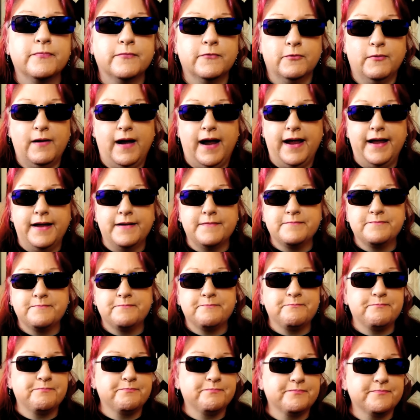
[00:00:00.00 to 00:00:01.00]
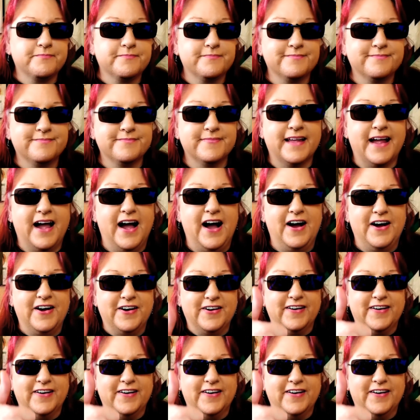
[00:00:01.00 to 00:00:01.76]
Right? All